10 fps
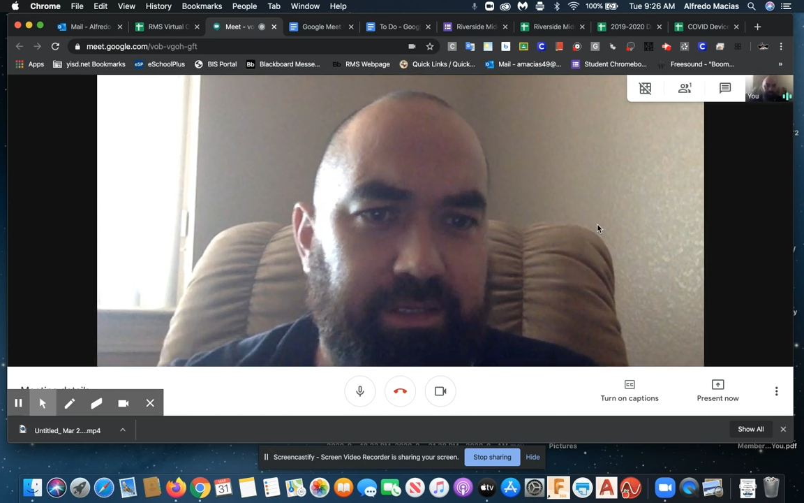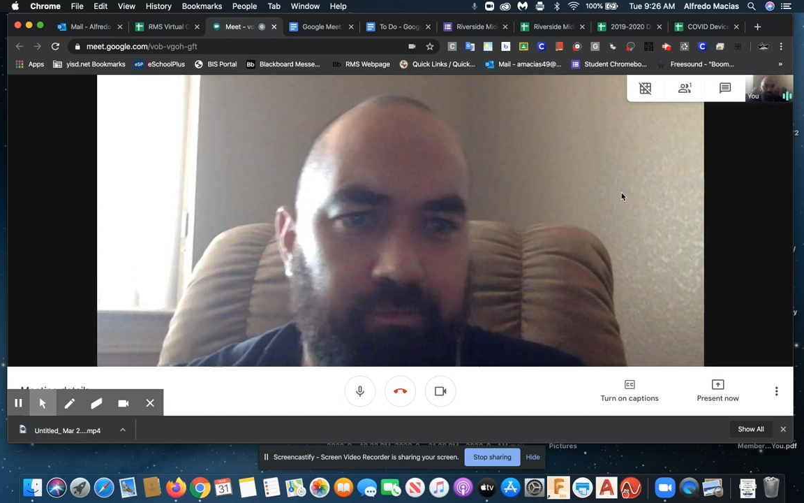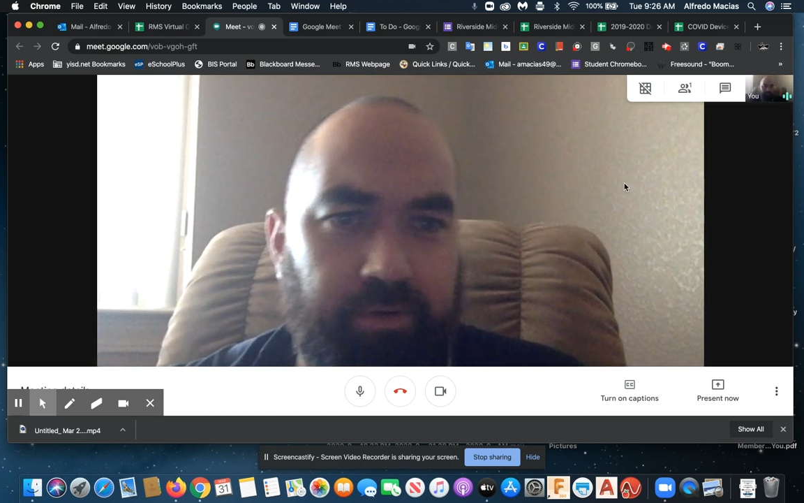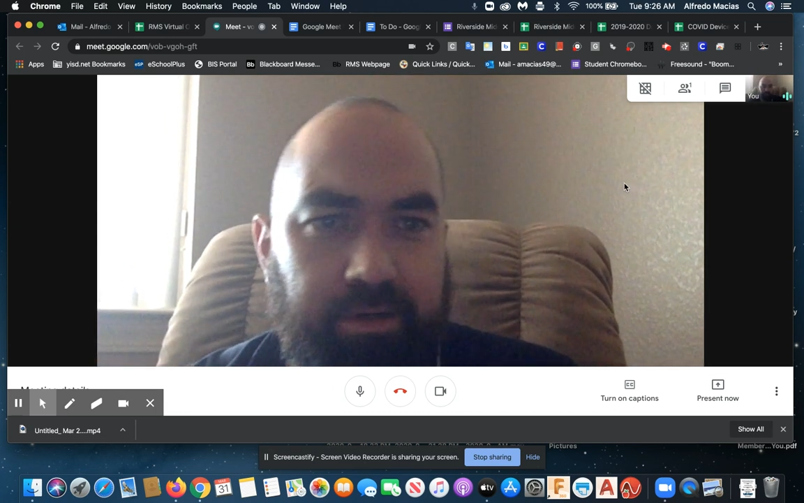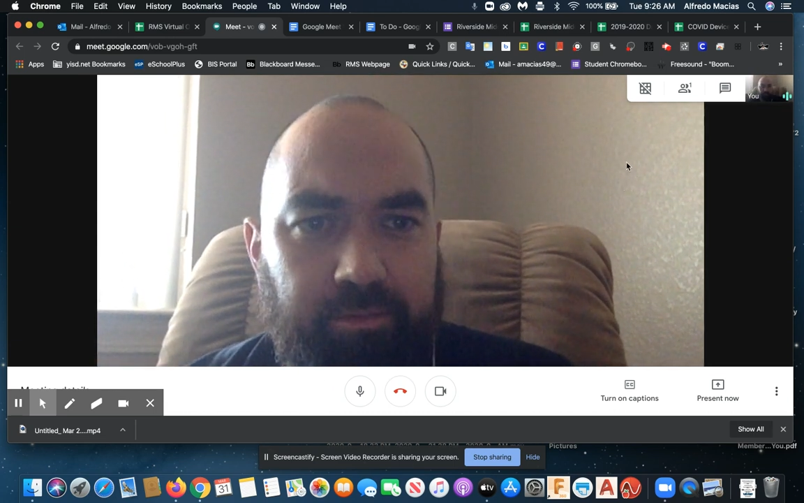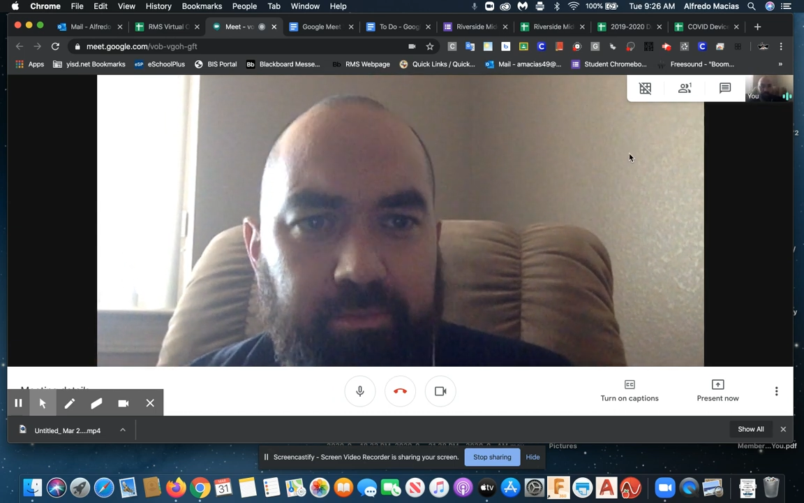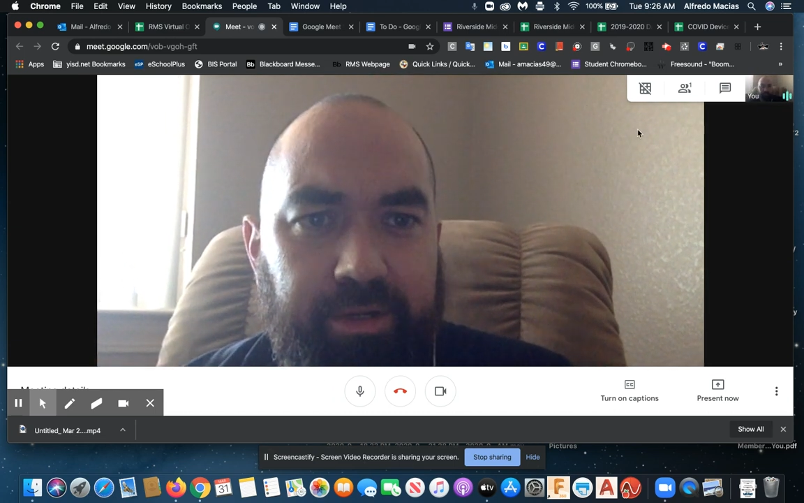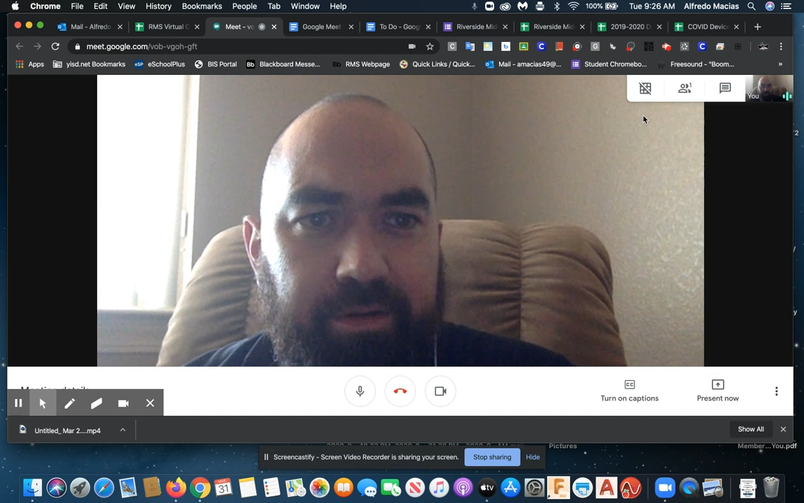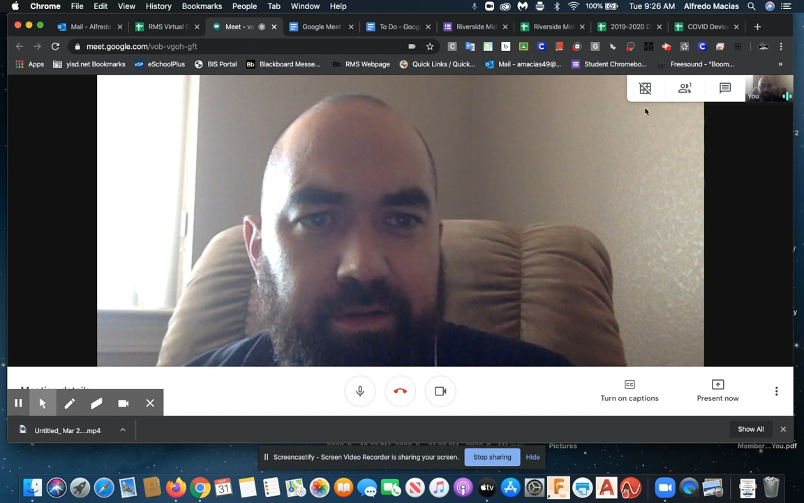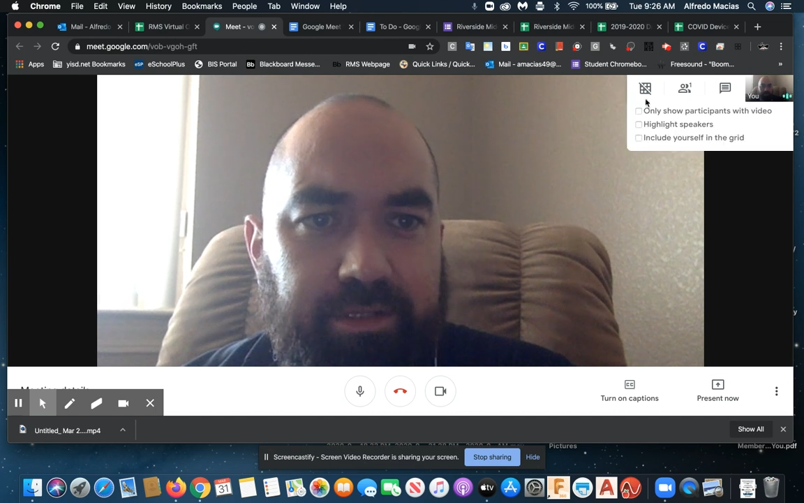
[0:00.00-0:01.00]
different a little bit
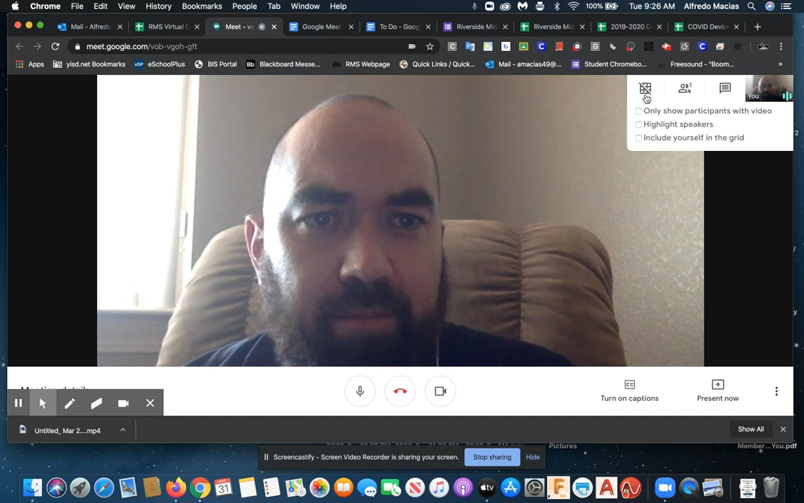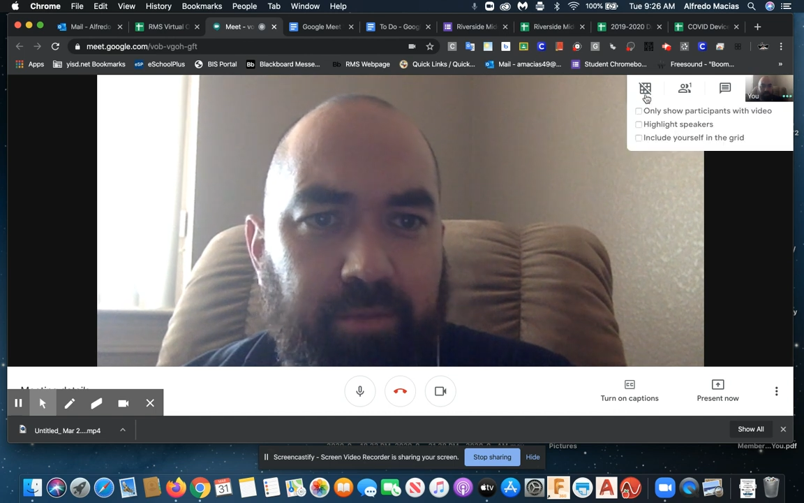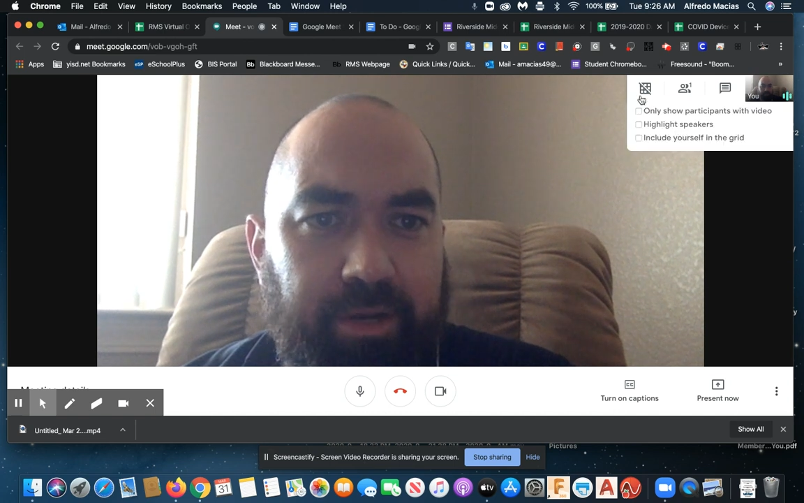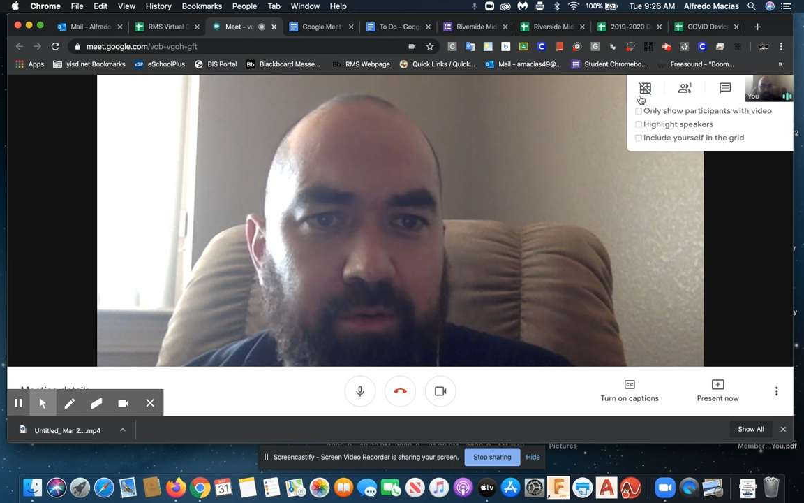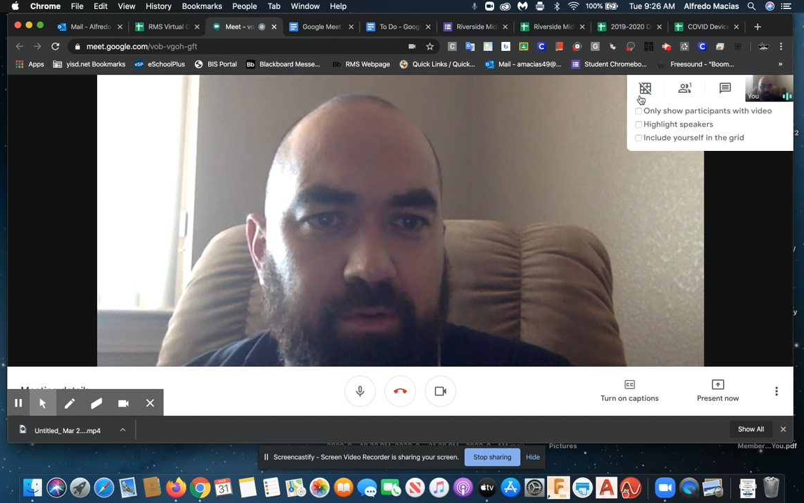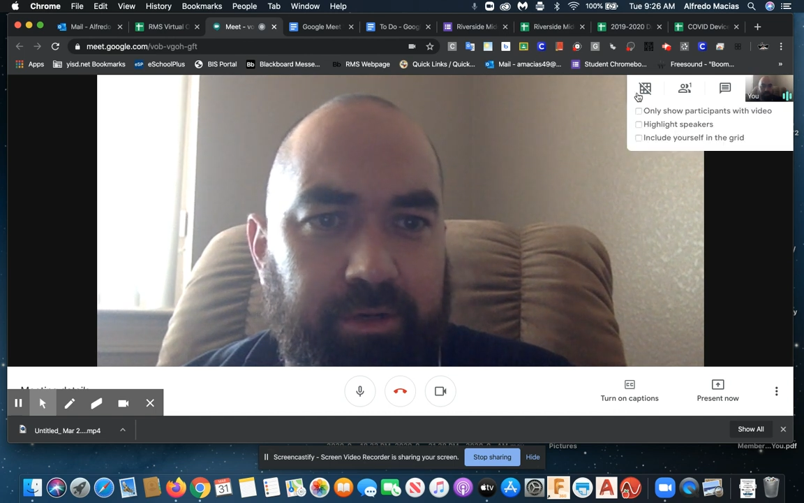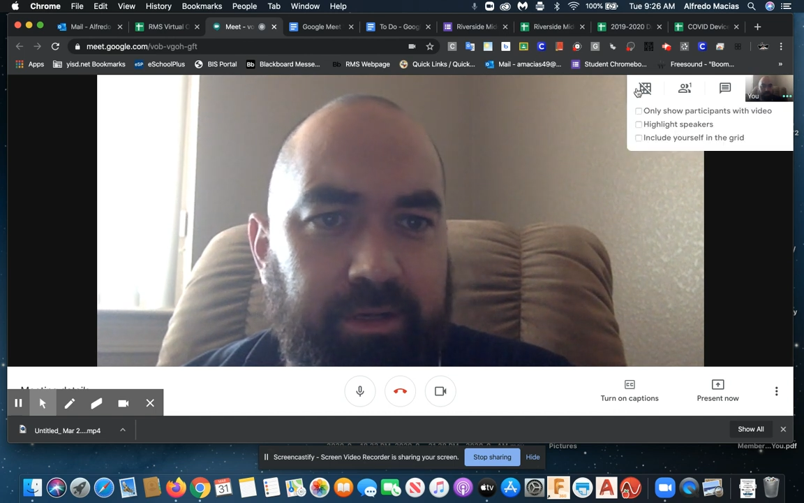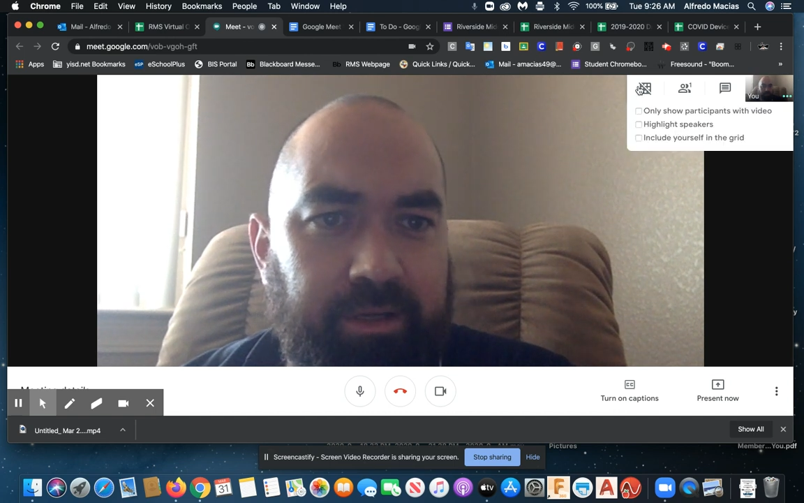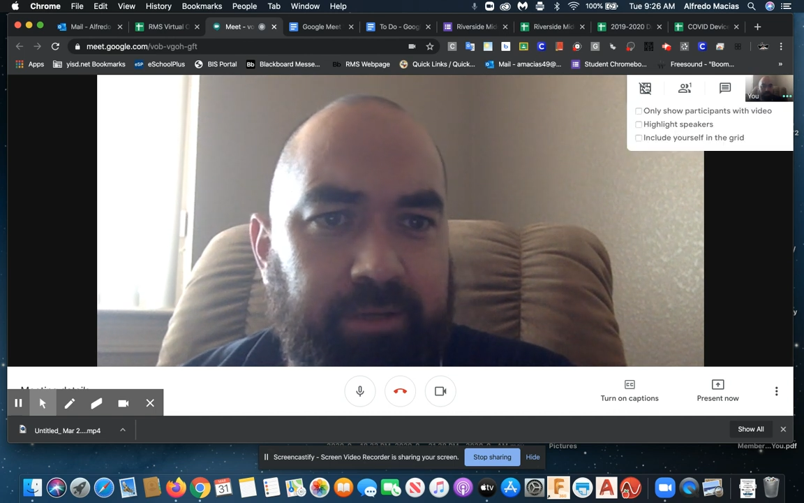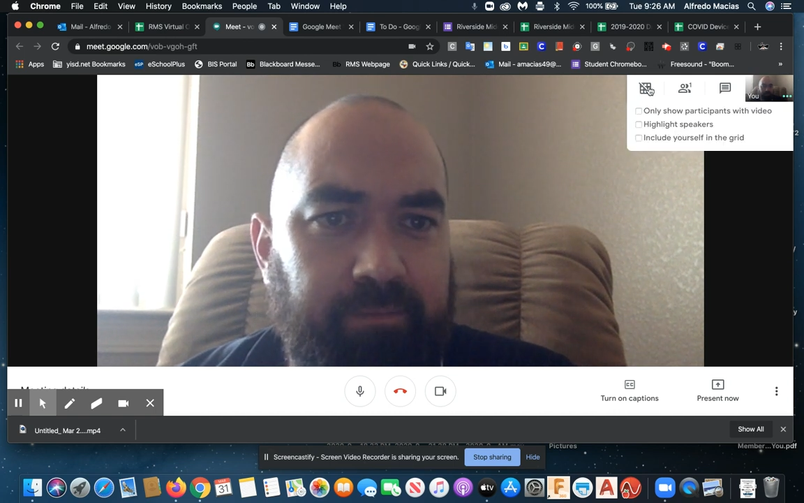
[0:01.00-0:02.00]
here in the top right corner